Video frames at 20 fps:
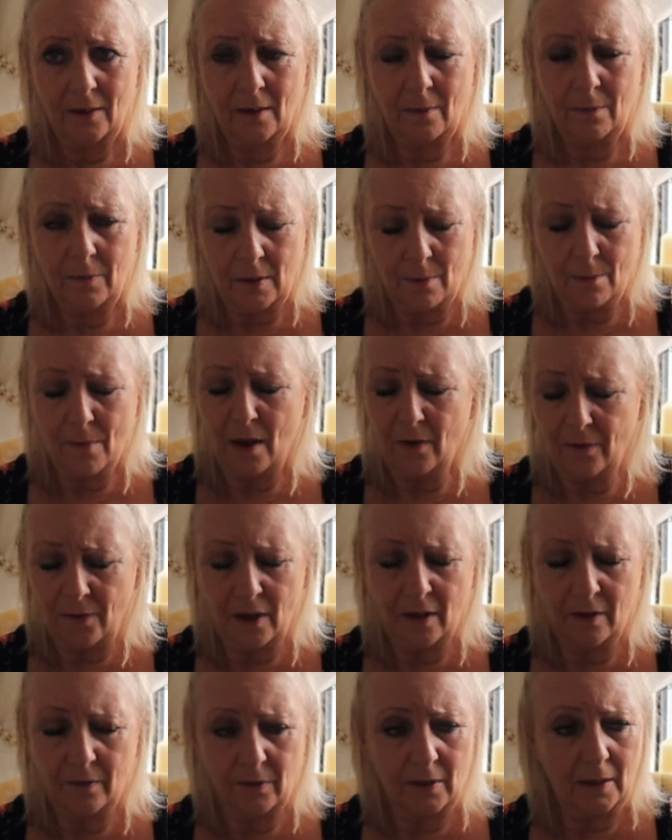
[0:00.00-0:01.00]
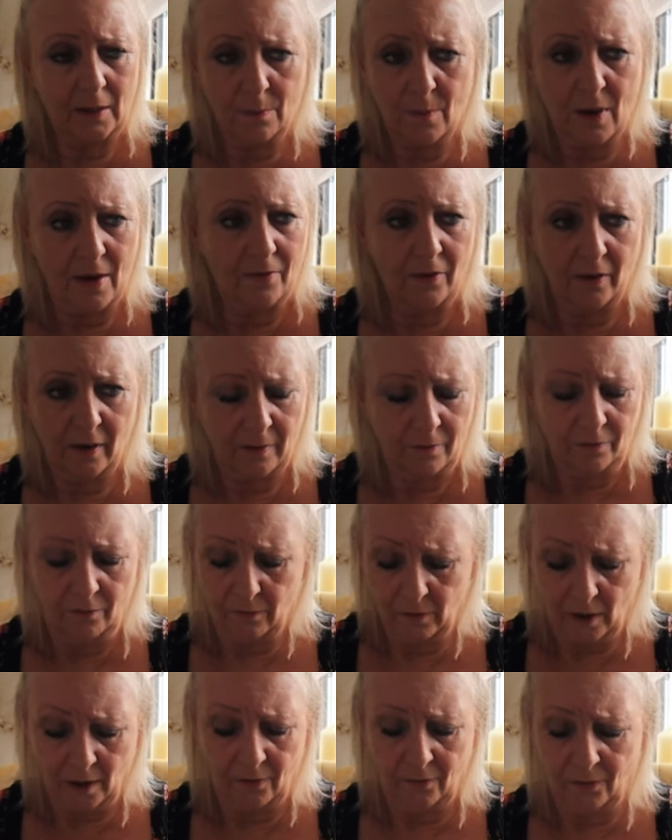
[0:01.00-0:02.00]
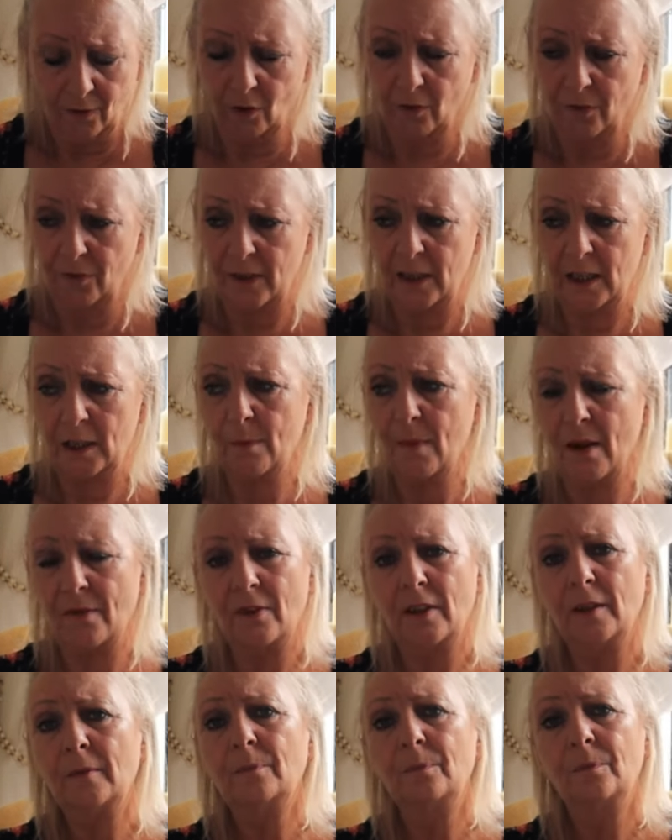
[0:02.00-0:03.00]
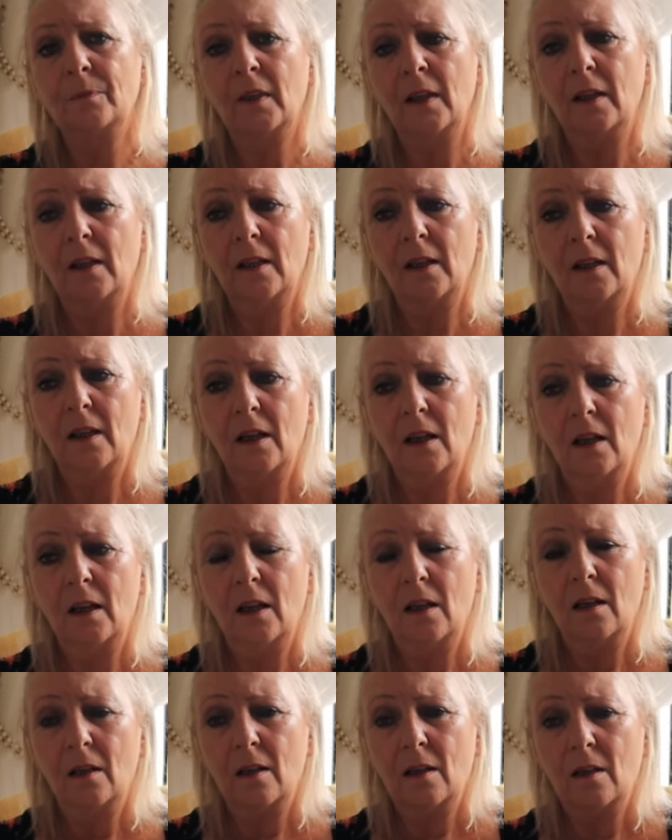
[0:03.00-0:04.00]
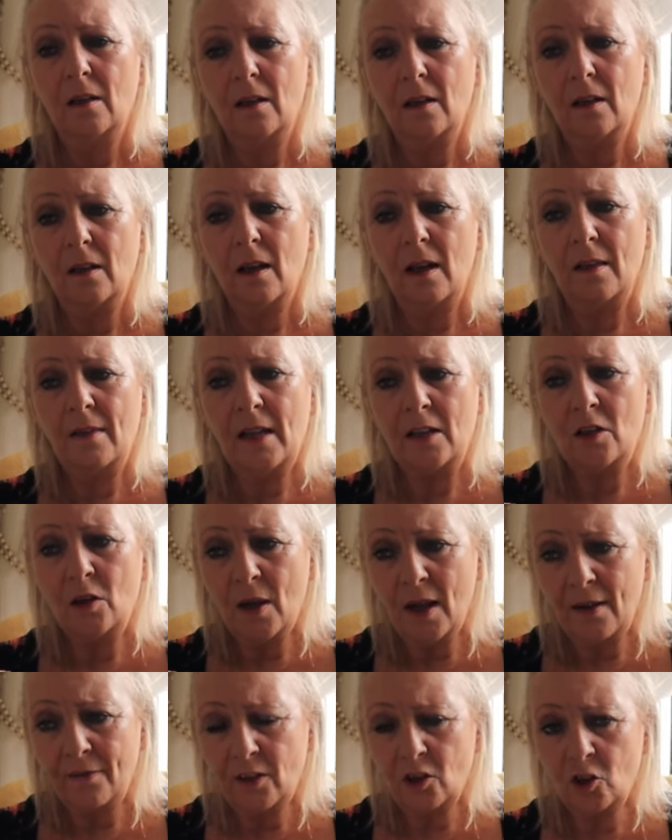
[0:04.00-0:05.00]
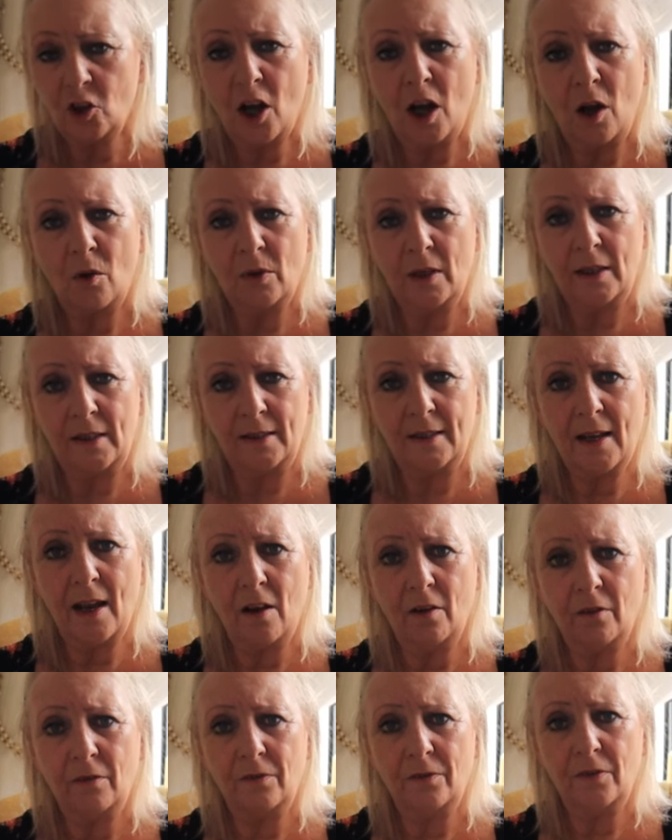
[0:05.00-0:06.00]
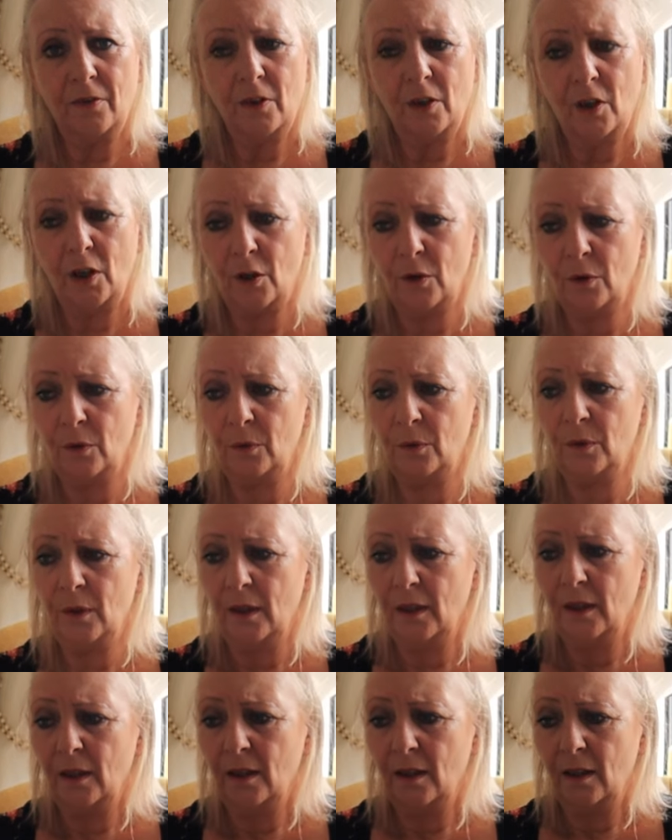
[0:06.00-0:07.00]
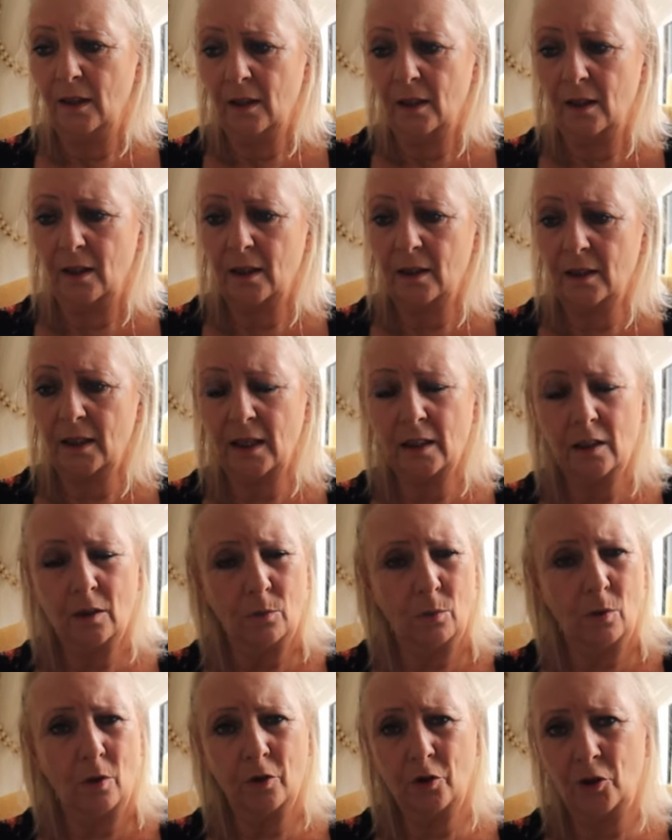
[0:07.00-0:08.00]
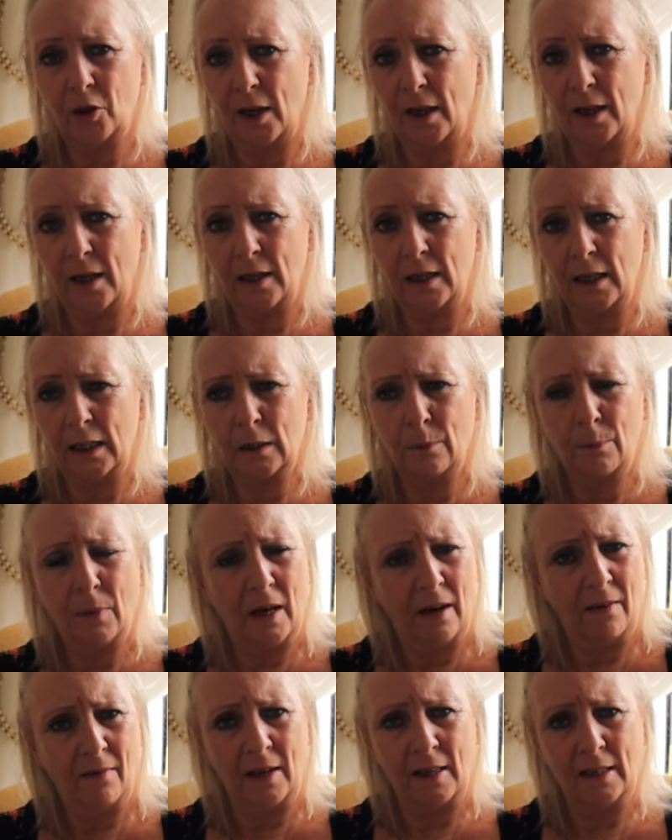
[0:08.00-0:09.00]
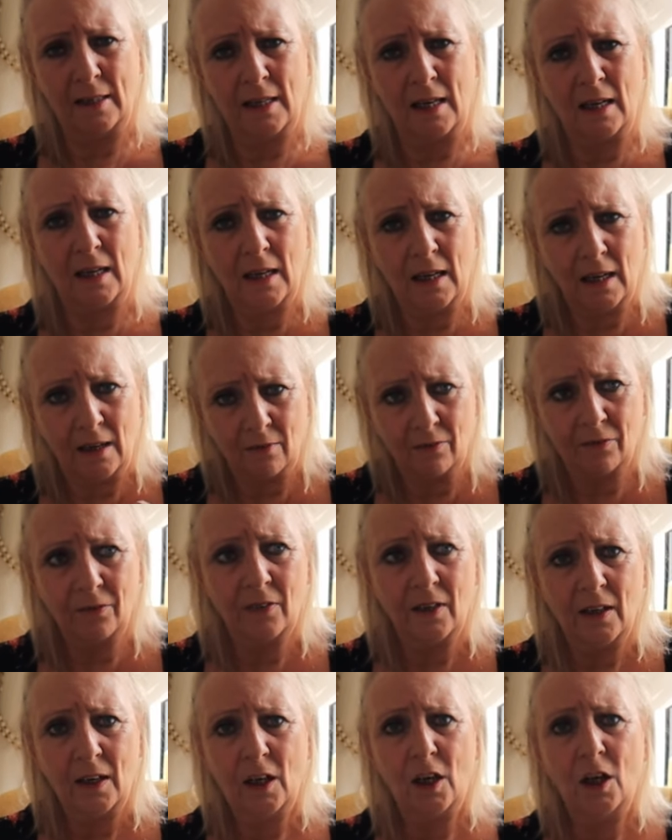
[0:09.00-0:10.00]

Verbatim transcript: The, the mother, this mother, I, I feel for this mother. And then you have the child itself who has had to watch it and experience and live